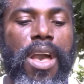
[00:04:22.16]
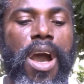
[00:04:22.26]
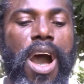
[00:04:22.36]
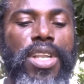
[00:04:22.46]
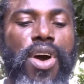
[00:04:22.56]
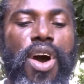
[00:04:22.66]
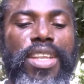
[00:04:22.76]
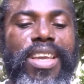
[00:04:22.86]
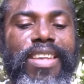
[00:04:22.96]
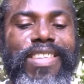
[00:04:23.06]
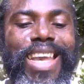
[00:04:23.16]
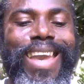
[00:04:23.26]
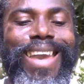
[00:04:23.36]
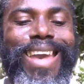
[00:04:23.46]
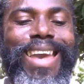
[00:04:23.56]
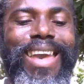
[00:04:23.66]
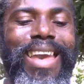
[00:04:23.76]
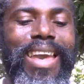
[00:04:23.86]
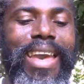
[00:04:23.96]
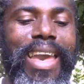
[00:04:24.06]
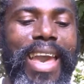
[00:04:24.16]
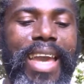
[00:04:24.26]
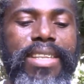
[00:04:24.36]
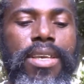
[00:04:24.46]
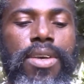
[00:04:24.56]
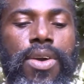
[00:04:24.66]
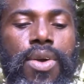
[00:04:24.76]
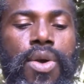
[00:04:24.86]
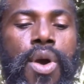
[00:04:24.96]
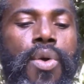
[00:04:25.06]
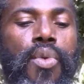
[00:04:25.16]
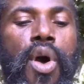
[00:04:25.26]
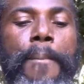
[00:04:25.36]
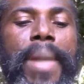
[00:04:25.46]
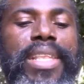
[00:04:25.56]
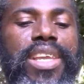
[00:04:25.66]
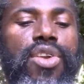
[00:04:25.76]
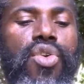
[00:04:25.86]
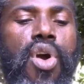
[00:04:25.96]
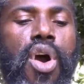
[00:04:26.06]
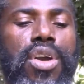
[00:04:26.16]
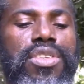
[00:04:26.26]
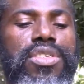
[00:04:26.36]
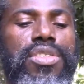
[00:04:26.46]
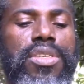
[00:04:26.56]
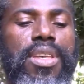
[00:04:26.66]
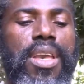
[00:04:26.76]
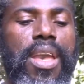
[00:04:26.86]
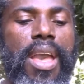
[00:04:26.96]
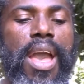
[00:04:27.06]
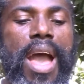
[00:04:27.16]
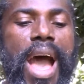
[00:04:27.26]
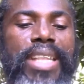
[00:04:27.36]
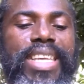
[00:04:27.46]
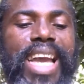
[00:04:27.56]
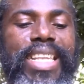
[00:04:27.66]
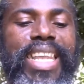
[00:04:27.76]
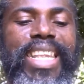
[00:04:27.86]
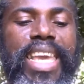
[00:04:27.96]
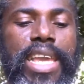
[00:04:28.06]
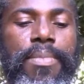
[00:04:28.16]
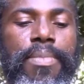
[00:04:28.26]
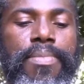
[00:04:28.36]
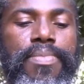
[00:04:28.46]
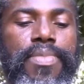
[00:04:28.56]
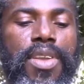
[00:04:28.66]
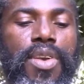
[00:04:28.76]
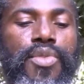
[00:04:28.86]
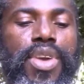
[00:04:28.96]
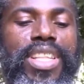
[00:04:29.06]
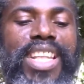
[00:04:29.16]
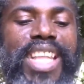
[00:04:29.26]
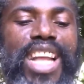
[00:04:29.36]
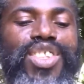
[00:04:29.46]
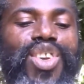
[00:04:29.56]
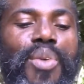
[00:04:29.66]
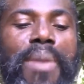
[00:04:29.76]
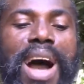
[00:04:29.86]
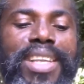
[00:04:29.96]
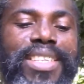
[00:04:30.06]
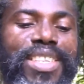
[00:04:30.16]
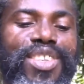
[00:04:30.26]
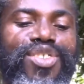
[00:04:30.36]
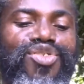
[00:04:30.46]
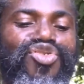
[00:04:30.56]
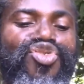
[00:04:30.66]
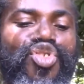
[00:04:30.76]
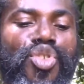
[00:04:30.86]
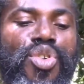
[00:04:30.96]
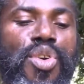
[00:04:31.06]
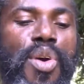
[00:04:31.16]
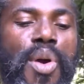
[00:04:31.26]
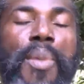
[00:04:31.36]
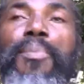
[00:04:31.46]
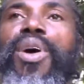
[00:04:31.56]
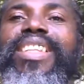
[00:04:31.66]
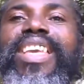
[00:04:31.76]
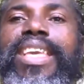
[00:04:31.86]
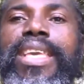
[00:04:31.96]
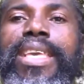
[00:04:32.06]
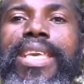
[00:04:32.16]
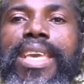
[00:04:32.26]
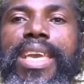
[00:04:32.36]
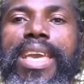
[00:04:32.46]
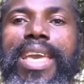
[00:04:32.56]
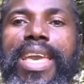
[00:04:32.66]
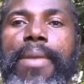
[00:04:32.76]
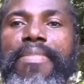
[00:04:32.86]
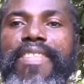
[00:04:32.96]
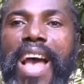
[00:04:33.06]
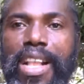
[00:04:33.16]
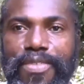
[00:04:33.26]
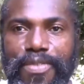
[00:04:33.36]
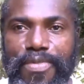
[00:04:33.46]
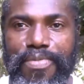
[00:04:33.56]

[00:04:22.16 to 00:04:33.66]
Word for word: and on his head were many crowns and he had a name written that no man knew but he himself.